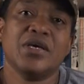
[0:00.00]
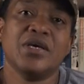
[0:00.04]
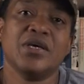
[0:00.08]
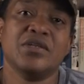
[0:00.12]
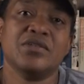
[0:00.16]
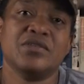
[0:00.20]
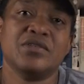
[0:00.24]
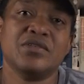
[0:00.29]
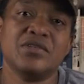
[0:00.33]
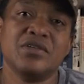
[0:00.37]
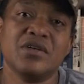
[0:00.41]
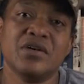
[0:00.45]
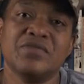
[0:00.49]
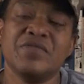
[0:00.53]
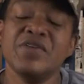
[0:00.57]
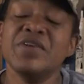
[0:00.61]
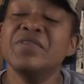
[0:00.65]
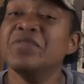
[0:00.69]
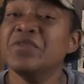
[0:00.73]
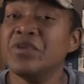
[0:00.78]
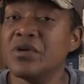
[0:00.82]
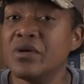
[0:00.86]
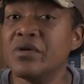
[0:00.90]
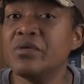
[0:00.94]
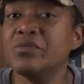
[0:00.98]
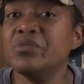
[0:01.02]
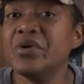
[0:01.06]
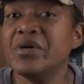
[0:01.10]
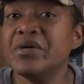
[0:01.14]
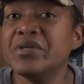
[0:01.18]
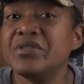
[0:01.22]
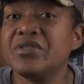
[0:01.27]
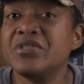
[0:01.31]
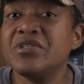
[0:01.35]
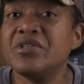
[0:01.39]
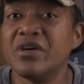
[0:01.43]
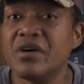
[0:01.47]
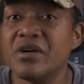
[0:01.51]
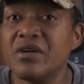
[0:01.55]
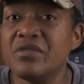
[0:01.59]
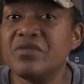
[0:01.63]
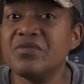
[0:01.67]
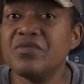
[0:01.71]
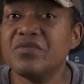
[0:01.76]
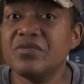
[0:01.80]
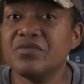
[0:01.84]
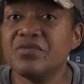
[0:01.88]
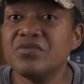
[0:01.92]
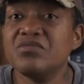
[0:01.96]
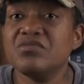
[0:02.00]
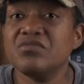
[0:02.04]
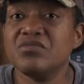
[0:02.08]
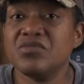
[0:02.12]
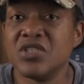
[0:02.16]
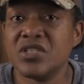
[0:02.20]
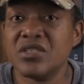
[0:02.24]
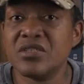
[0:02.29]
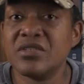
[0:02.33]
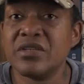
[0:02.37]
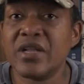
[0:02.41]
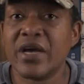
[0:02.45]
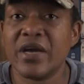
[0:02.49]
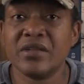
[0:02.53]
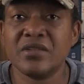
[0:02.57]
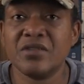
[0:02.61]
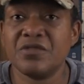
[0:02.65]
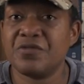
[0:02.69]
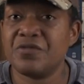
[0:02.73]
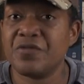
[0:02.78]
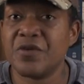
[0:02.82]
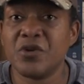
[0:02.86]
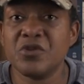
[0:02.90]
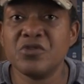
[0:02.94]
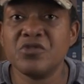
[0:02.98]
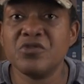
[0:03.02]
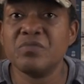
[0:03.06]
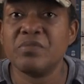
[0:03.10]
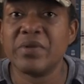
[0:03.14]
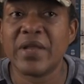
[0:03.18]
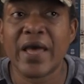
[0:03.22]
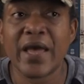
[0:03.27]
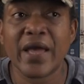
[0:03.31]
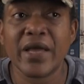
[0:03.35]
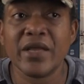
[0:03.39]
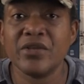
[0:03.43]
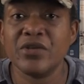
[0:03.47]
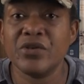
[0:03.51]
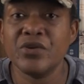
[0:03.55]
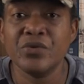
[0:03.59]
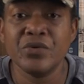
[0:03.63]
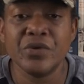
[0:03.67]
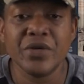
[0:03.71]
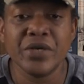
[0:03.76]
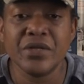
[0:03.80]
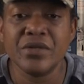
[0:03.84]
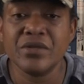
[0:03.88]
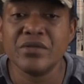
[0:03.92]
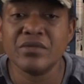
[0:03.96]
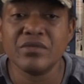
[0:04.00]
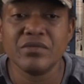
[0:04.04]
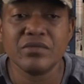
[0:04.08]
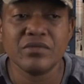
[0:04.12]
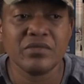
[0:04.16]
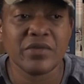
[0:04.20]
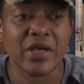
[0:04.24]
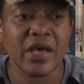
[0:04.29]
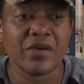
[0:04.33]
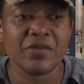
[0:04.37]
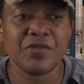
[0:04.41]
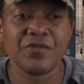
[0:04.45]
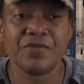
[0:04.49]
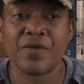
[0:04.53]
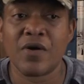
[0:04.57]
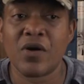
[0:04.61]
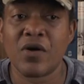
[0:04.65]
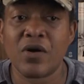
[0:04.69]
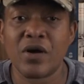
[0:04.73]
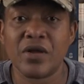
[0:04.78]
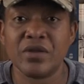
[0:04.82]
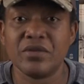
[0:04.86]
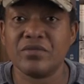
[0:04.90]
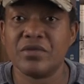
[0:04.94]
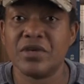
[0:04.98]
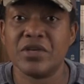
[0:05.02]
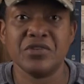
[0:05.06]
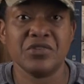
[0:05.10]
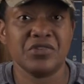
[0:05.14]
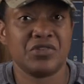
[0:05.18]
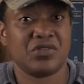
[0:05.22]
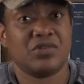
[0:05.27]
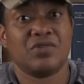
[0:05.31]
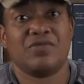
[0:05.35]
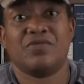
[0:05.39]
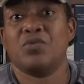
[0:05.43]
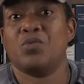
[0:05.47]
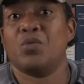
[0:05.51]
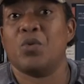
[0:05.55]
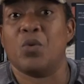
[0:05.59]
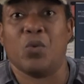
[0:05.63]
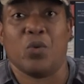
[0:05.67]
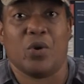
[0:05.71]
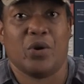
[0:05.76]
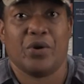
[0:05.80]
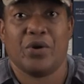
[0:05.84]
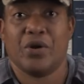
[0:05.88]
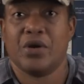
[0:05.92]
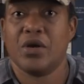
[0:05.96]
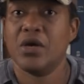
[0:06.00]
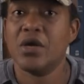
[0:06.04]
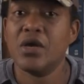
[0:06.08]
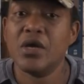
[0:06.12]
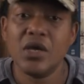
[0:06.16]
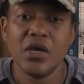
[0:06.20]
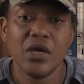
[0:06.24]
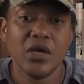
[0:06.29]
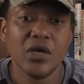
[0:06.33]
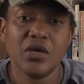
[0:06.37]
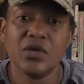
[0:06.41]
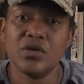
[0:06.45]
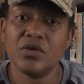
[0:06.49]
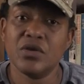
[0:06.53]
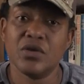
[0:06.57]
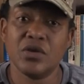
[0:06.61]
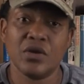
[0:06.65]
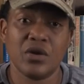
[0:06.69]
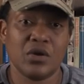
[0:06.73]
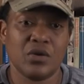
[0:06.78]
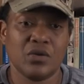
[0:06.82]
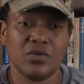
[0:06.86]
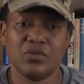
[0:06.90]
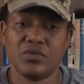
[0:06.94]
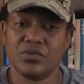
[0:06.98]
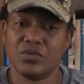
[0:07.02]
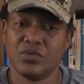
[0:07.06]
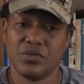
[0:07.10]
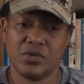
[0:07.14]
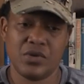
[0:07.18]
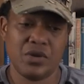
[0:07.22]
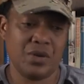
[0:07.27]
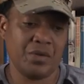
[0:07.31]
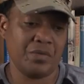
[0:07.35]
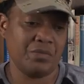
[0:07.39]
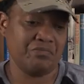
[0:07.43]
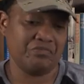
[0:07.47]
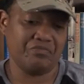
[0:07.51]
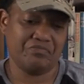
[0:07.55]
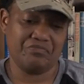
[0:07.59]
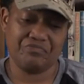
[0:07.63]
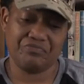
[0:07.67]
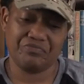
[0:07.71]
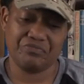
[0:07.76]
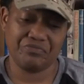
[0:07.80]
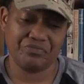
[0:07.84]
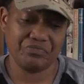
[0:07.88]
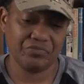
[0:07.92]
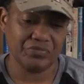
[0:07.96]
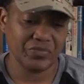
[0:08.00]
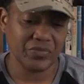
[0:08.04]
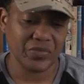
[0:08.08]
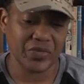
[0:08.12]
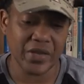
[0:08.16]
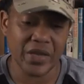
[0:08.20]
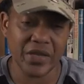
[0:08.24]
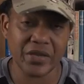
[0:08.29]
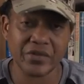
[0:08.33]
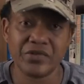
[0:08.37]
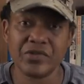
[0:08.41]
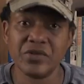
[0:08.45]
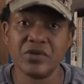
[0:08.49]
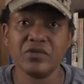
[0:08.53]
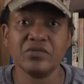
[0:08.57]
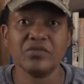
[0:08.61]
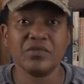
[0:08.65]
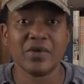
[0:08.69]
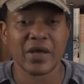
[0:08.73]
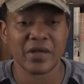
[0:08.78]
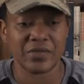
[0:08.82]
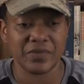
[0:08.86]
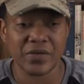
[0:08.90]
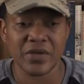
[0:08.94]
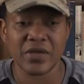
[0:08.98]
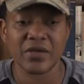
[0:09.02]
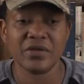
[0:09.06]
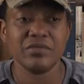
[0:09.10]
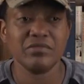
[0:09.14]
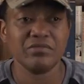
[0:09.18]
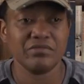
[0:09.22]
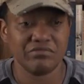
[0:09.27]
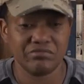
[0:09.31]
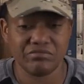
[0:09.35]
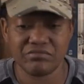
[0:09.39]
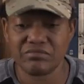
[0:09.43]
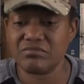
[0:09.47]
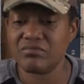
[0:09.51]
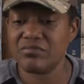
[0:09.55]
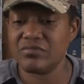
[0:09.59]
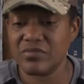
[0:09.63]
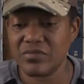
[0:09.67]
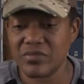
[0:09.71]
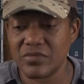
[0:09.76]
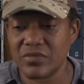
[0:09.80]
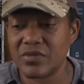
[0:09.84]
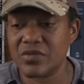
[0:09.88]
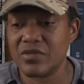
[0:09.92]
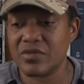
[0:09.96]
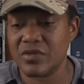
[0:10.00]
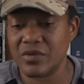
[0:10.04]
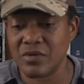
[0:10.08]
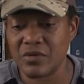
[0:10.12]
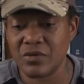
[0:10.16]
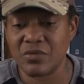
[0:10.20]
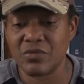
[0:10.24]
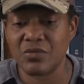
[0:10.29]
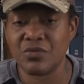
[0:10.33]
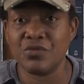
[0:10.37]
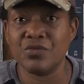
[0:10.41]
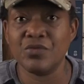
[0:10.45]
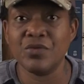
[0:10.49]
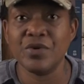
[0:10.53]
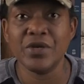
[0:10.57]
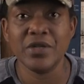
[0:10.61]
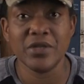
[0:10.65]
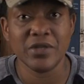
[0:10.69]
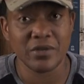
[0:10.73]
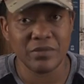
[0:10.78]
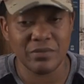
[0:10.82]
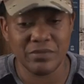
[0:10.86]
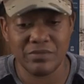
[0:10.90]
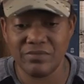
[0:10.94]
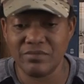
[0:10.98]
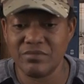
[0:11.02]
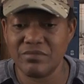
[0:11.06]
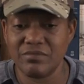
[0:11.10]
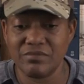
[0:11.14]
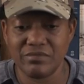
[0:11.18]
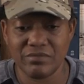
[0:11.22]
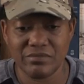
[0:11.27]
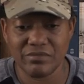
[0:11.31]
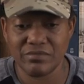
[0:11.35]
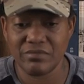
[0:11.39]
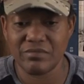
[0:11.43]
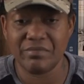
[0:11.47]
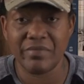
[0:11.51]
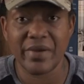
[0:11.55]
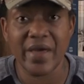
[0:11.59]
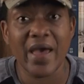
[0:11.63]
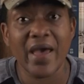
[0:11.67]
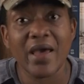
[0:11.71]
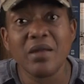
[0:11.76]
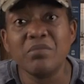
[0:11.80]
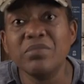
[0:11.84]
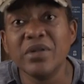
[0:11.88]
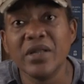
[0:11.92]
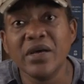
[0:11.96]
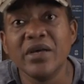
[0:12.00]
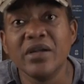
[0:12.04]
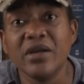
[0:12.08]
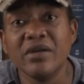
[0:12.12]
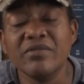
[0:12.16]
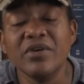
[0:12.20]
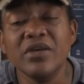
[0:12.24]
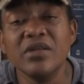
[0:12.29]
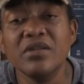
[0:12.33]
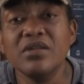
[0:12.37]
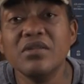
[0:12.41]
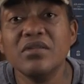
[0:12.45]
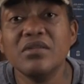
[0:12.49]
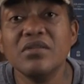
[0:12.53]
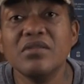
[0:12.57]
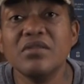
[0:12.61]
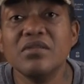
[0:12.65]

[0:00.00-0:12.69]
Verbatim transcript: and stuff, even though it was tough, just like the first black unit that fought in the Civil War. You know, they took, I think, the really bad blunt of it.